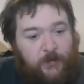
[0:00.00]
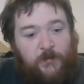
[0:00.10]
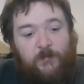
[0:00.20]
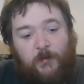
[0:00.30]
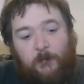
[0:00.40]

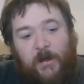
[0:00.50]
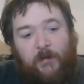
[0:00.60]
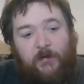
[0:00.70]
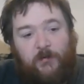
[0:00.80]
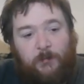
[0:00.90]
You've got
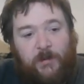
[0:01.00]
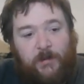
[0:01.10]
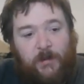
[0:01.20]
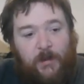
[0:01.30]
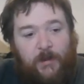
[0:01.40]
Mary, the
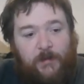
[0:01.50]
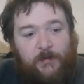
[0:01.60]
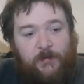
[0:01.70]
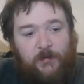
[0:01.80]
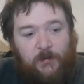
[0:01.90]
big card,
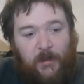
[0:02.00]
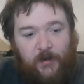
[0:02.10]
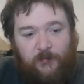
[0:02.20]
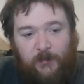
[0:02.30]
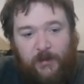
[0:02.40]

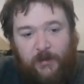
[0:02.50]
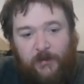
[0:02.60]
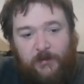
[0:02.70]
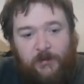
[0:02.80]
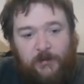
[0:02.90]
Hazma,
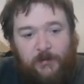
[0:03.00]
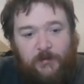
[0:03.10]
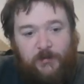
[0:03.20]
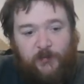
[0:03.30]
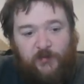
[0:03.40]

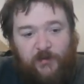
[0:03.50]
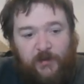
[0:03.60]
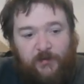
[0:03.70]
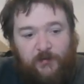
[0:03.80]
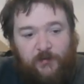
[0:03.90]
US
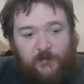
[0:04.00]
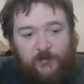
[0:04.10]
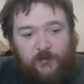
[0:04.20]
Agent,